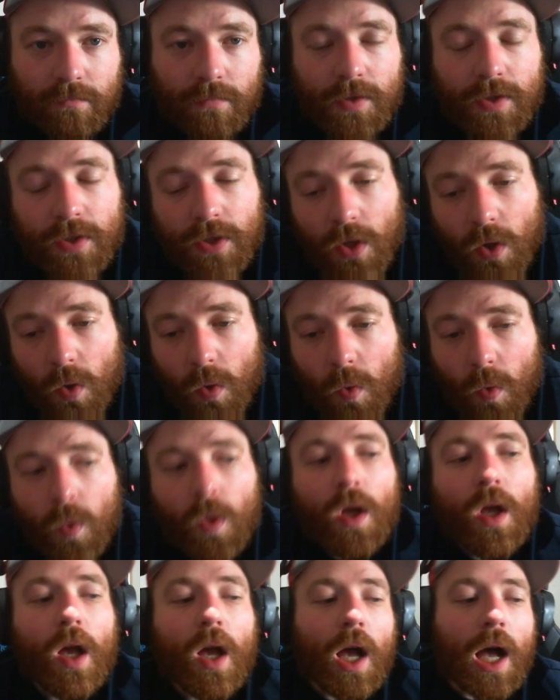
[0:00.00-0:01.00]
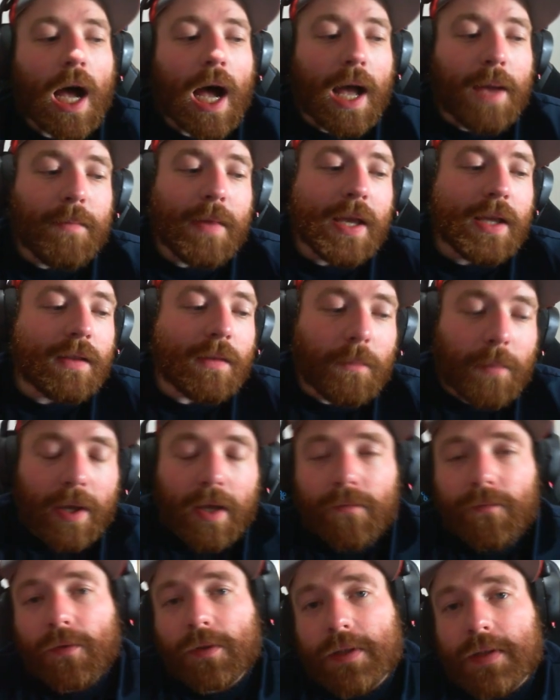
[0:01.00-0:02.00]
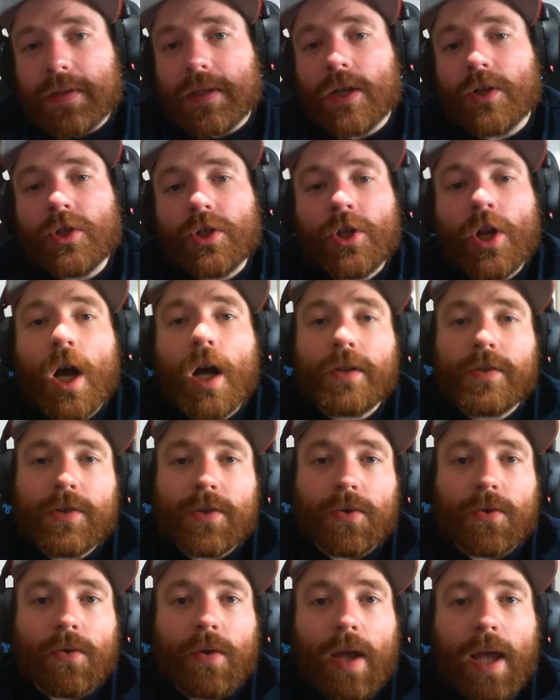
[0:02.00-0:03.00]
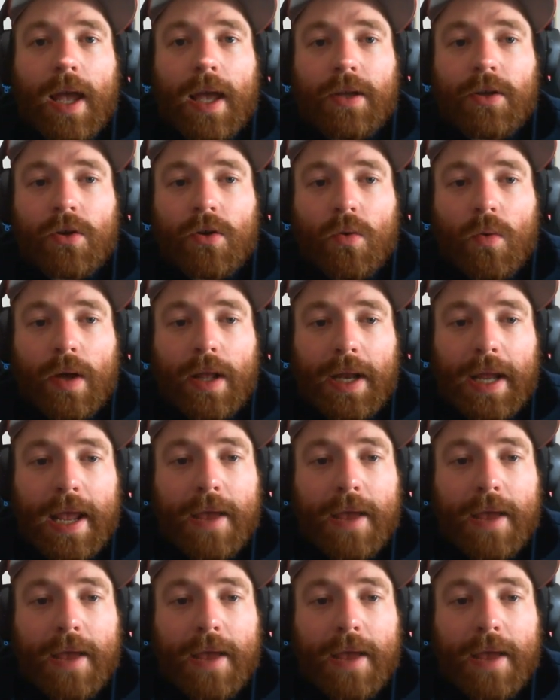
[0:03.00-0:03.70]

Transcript: So I make the painful decision not to. And you know what?